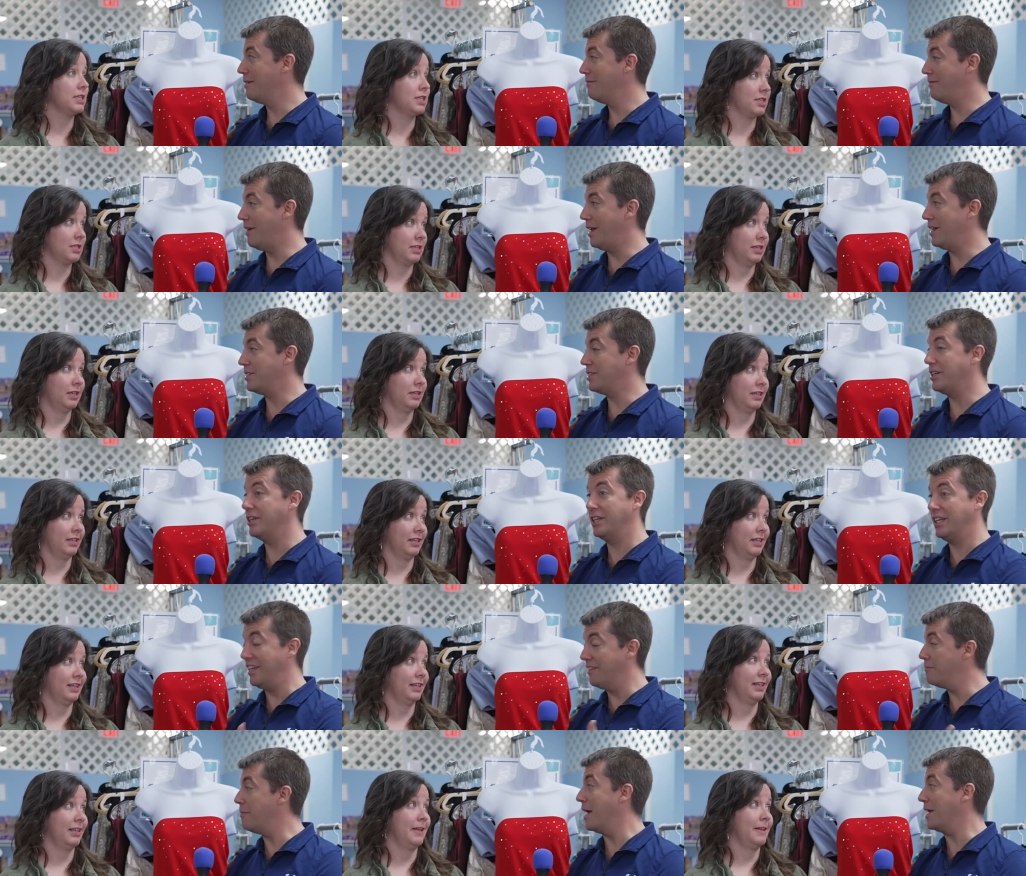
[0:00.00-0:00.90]
Speaker 1: volunteer, and
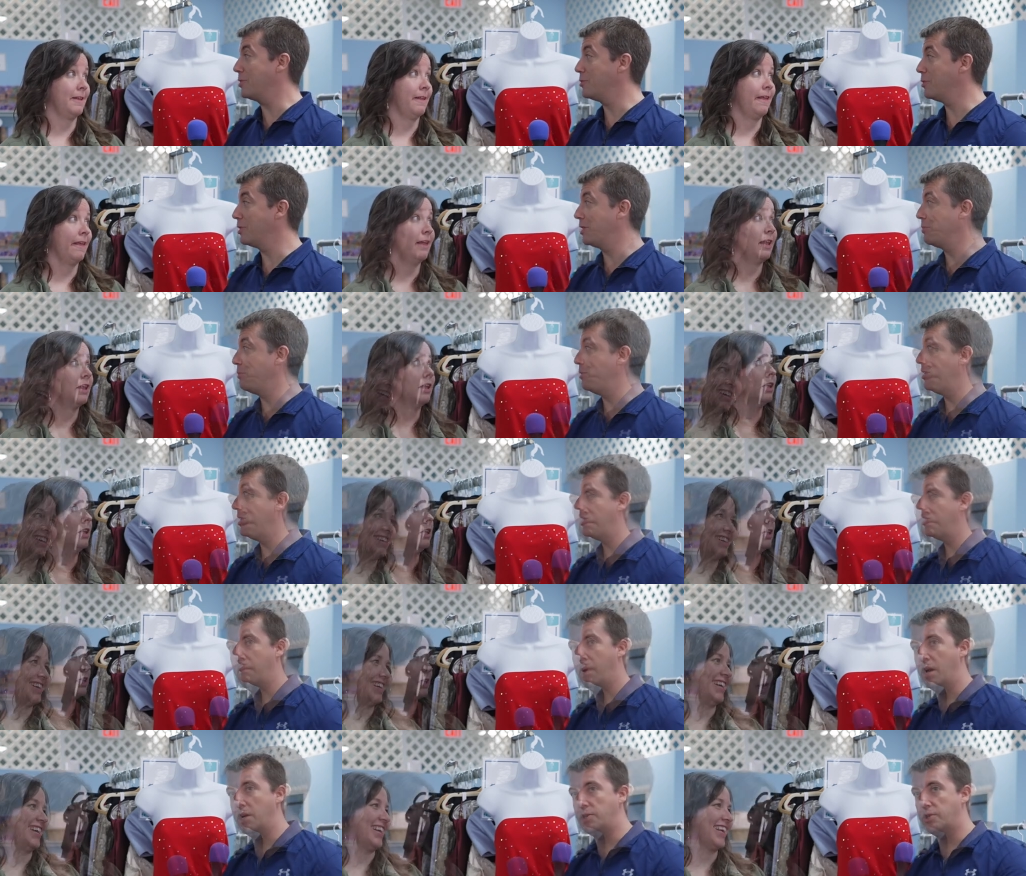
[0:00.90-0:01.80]
give back to a community.
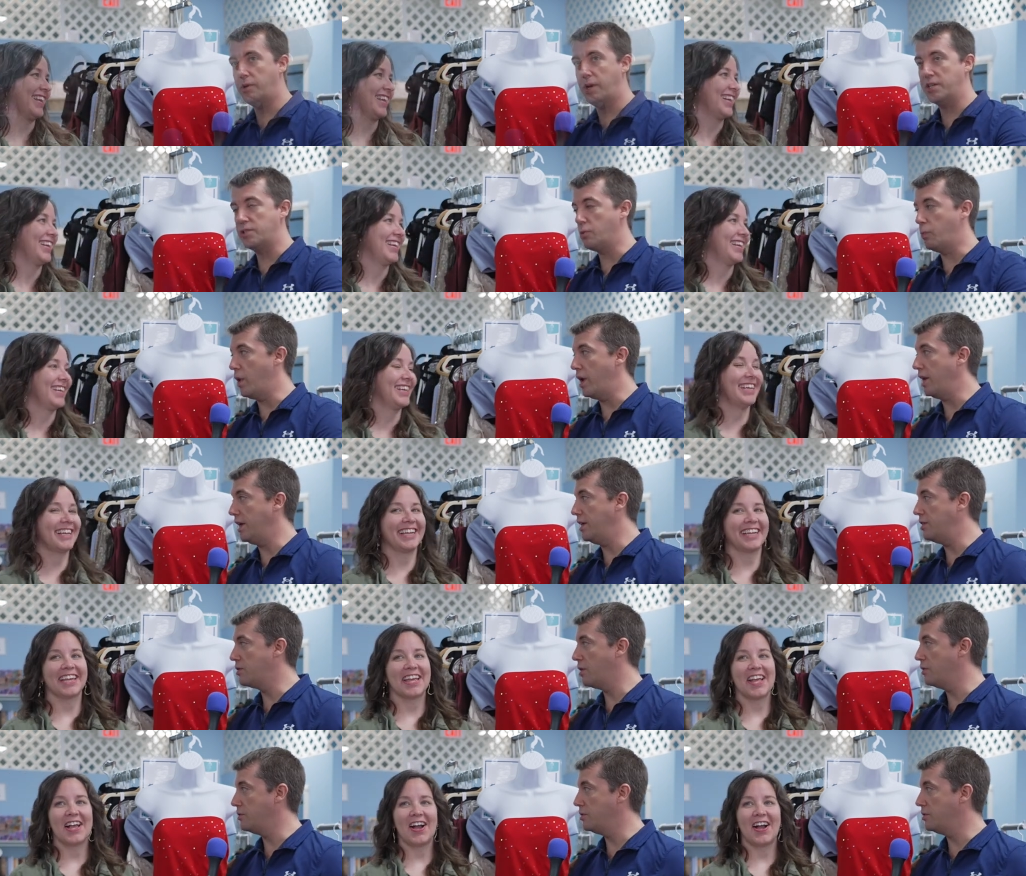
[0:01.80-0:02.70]
Marshall has a wedding he's
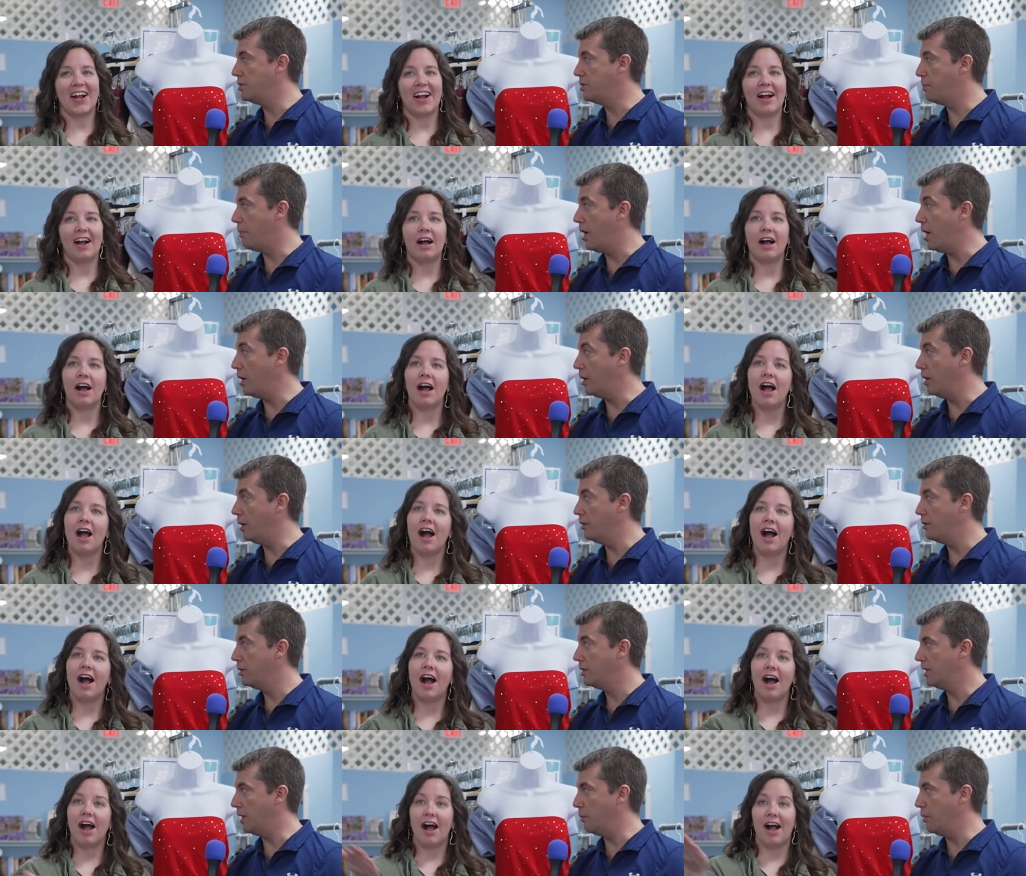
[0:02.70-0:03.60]
going to tomorrow.
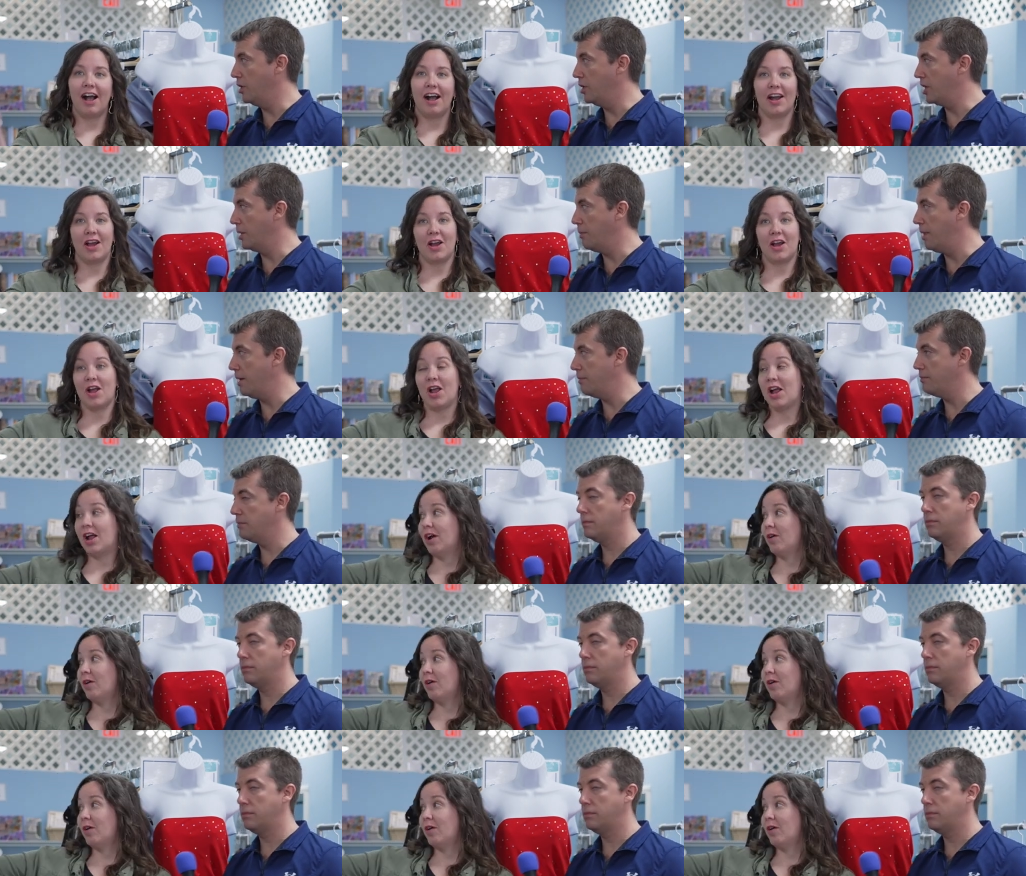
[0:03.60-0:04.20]
Can we hook him up?